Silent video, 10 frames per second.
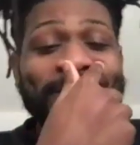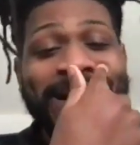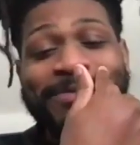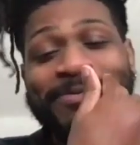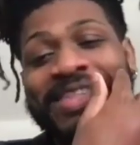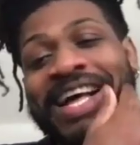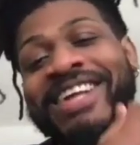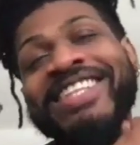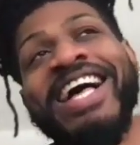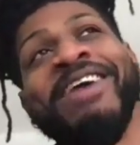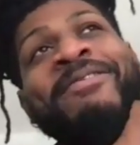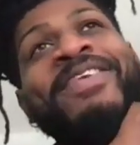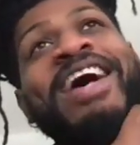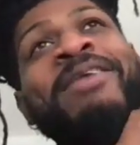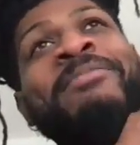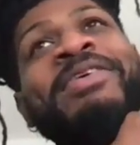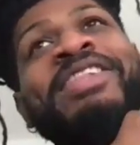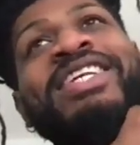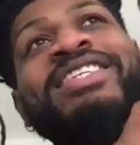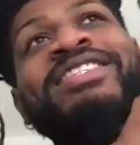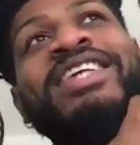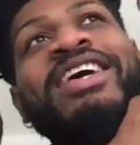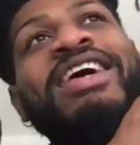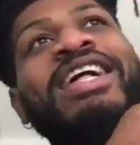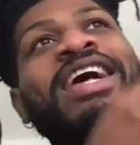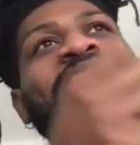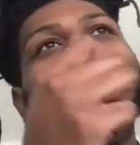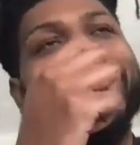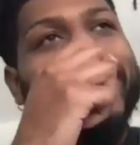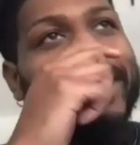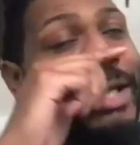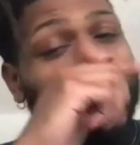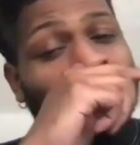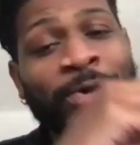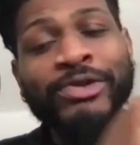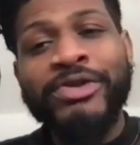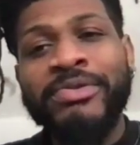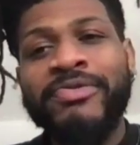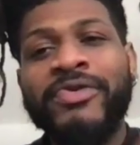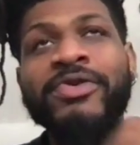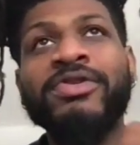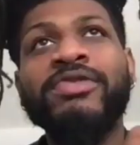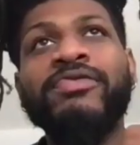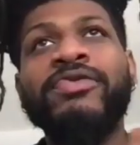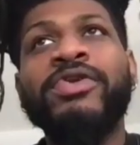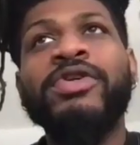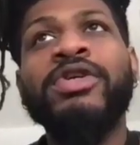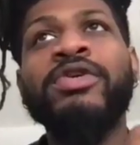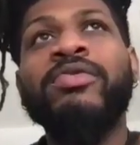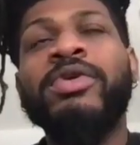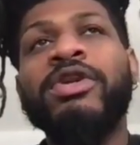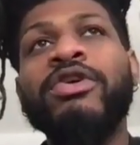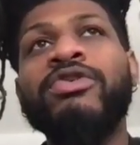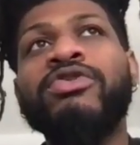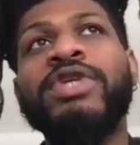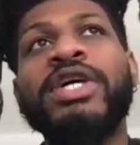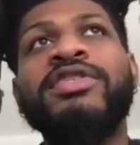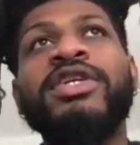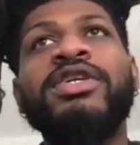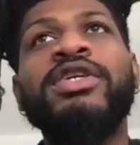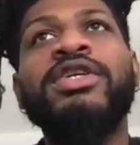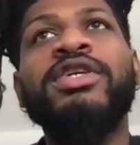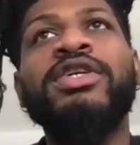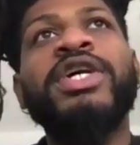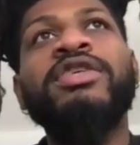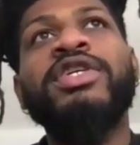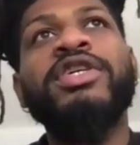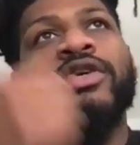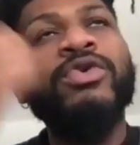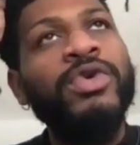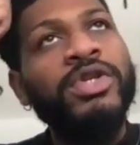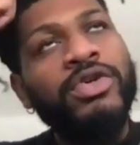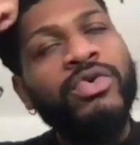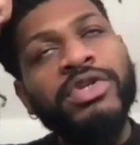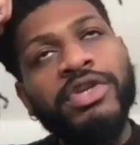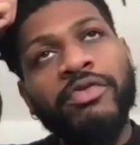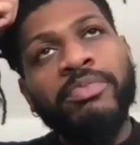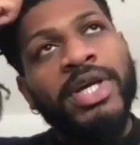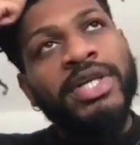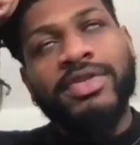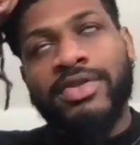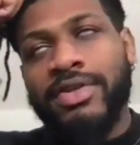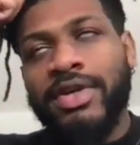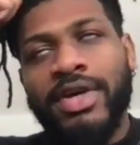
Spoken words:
I've been because I take a lot of road trips for clothes, like selling clothes with KJ and going different places.